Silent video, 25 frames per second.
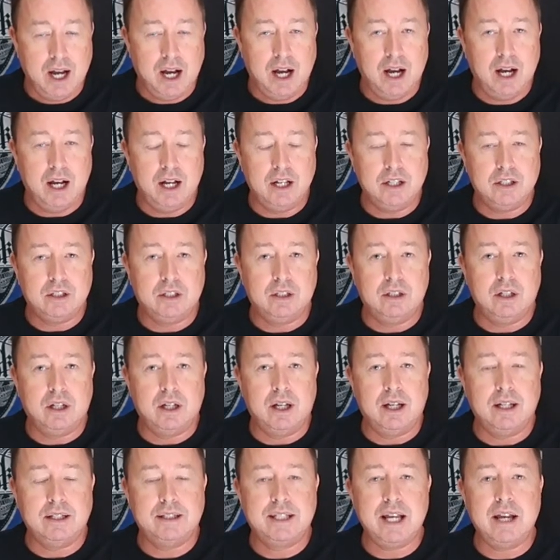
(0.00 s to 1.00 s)

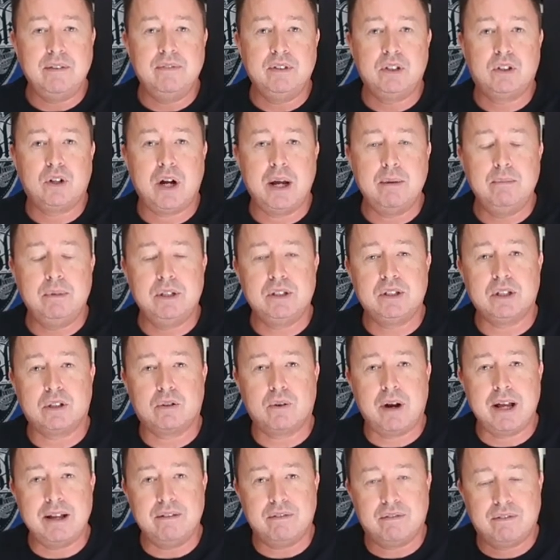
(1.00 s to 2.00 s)
David Draymond is a
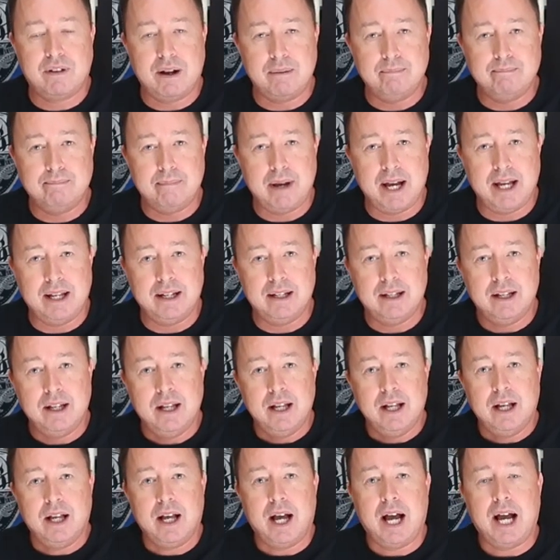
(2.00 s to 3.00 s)
great frontman,
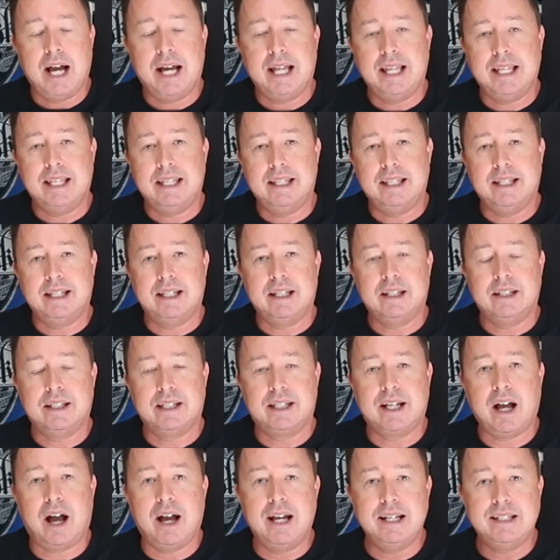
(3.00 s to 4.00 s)
and
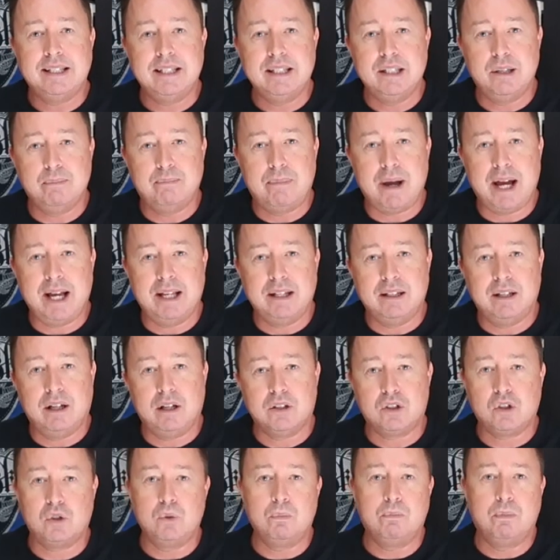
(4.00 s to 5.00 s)
the guys in the band
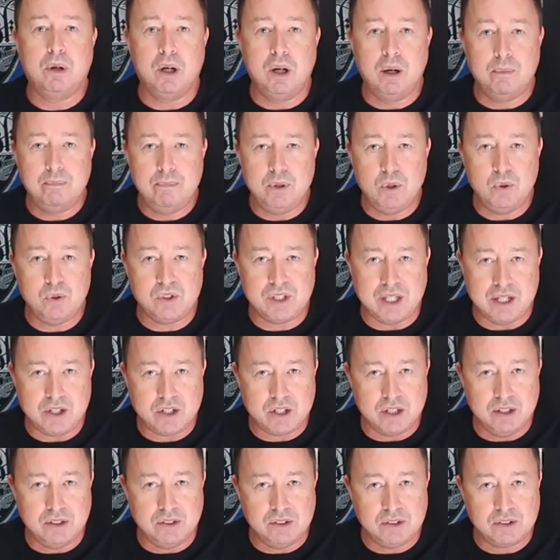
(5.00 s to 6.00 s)
are superb
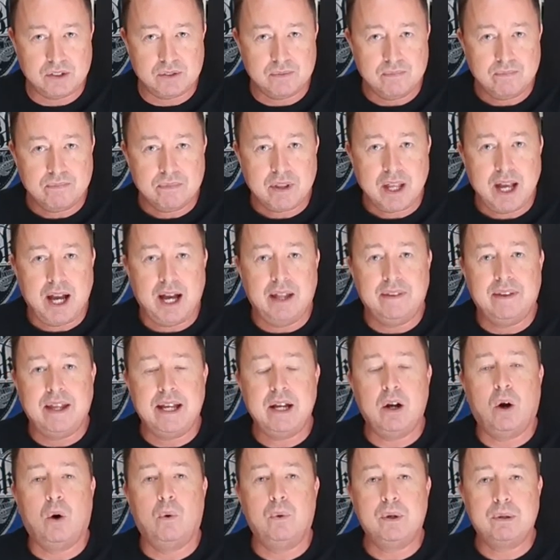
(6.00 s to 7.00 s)
musicians, and
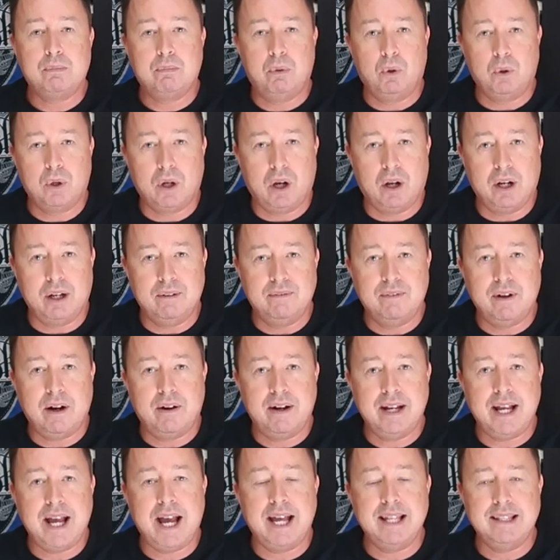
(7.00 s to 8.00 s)
they always put on a
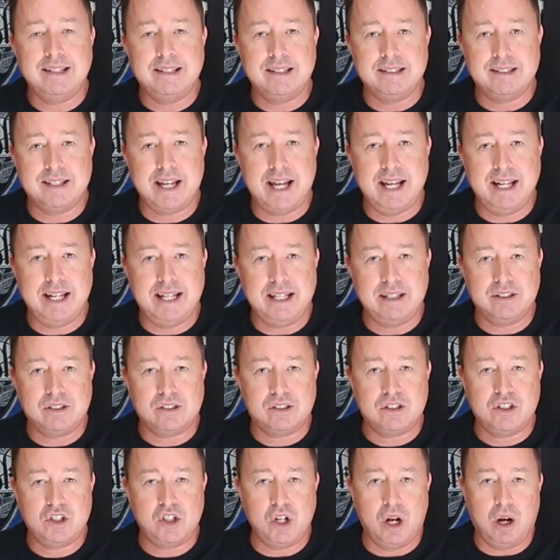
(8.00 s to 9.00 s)
very entertaining
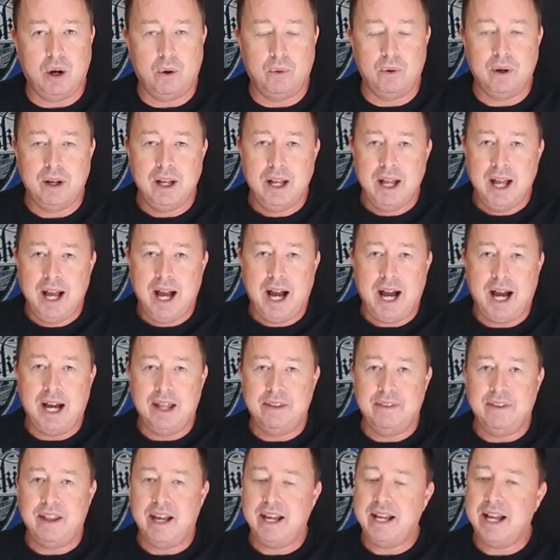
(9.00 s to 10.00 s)
show.
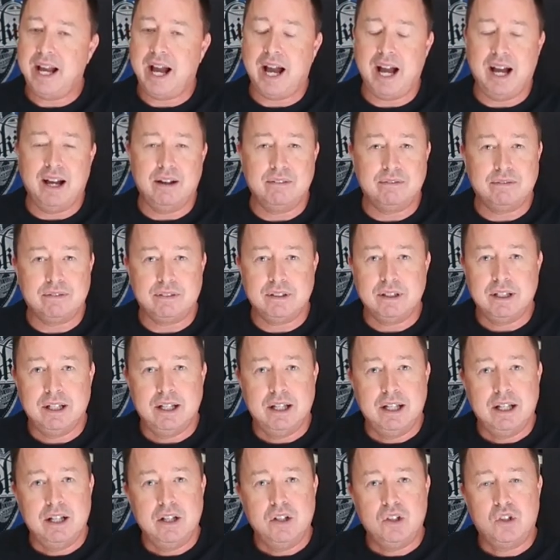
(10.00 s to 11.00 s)
And they have
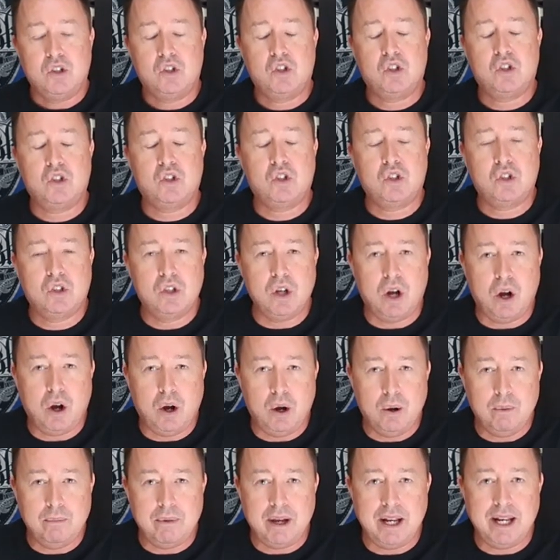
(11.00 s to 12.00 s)

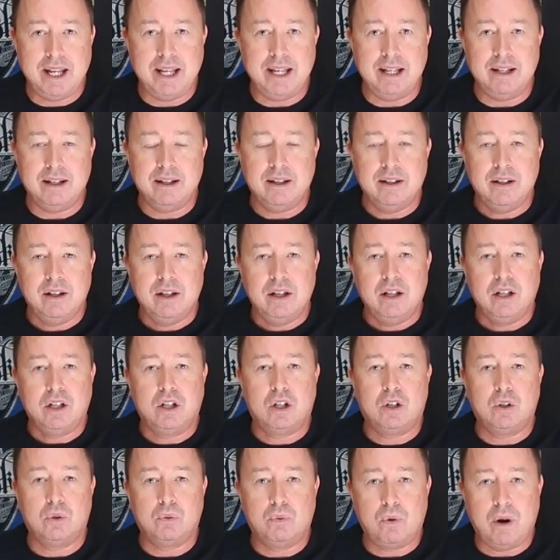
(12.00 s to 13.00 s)
so many
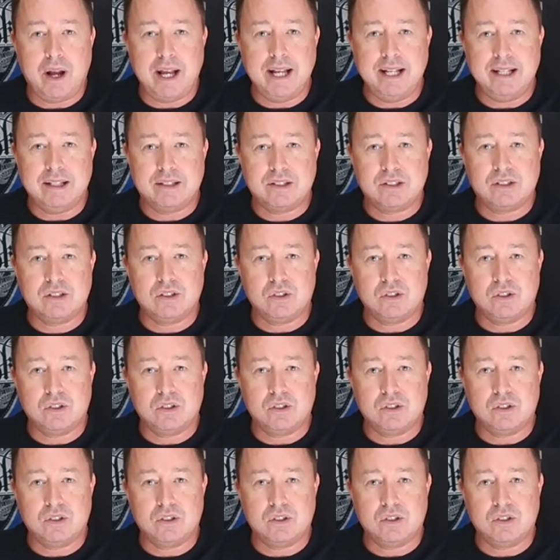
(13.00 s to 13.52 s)
great